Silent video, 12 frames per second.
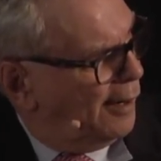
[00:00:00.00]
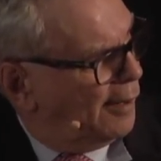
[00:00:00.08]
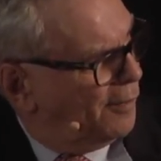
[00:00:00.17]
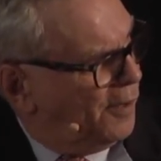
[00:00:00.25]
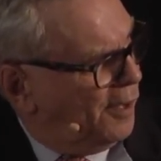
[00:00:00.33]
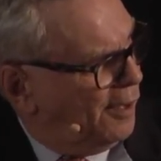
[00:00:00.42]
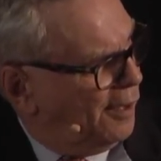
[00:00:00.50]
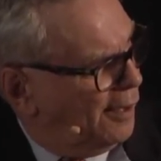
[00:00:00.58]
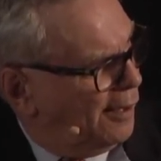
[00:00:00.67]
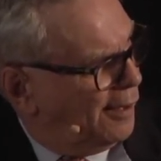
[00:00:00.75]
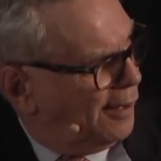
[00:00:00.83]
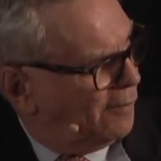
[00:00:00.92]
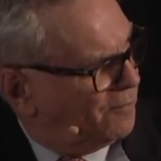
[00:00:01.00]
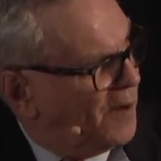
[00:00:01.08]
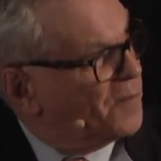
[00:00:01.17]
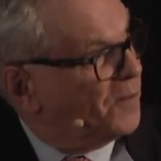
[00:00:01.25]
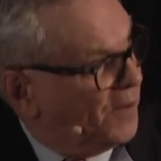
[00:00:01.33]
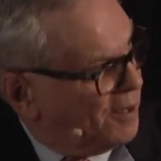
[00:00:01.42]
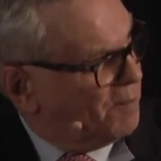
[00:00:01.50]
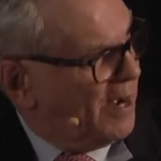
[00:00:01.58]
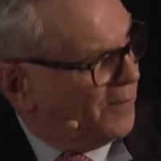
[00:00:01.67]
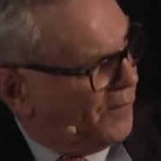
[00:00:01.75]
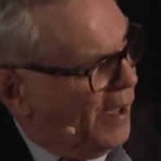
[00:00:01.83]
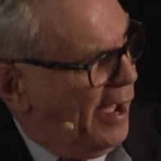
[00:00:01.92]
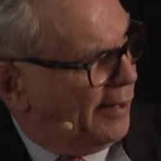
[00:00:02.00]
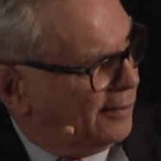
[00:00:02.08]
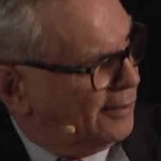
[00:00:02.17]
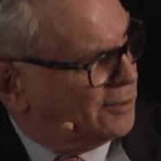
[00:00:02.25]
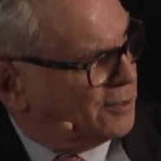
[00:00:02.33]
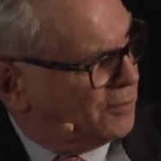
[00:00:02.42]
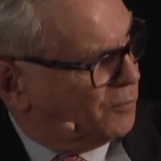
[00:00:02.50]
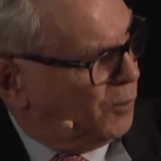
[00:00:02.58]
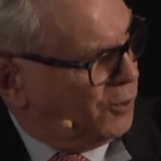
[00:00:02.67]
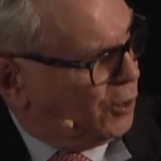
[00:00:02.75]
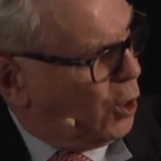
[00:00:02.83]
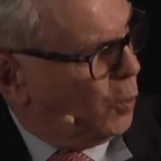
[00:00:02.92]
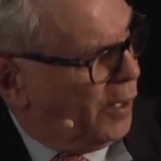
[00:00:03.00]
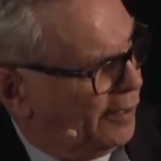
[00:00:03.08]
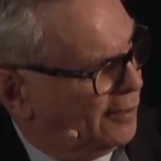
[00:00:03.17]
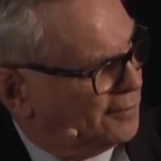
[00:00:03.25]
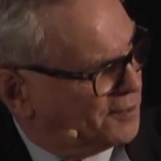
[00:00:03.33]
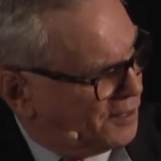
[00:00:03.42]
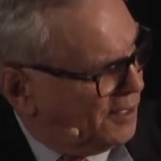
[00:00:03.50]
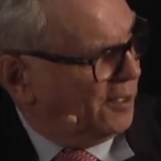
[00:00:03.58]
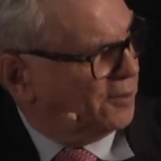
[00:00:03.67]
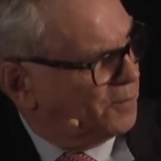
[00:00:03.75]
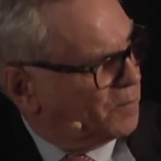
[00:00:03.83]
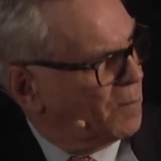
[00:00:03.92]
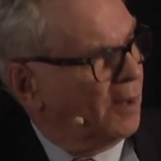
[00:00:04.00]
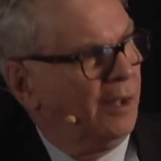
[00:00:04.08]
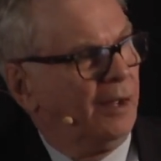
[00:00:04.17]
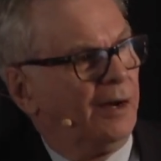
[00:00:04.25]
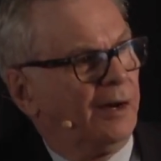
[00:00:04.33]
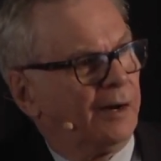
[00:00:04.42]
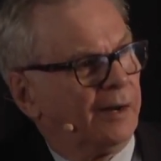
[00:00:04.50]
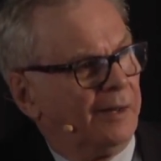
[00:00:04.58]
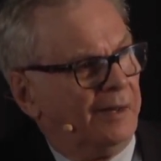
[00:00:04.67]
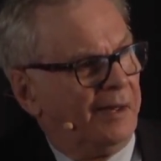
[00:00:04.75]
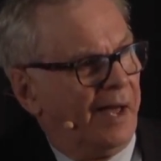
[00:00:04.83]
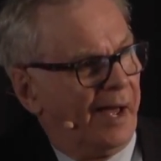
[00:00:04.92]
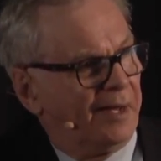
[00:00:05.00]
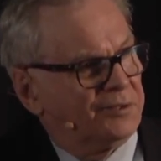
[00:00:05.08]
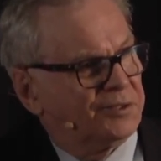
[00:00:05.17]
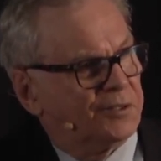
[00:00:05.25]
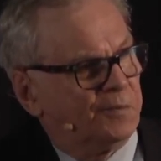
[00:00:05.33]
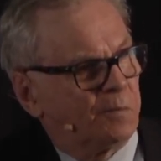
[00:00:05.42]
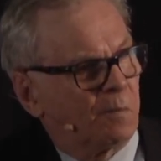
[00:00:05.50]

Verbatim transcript: The uh, fun thing about that is that when you go in and see it, he has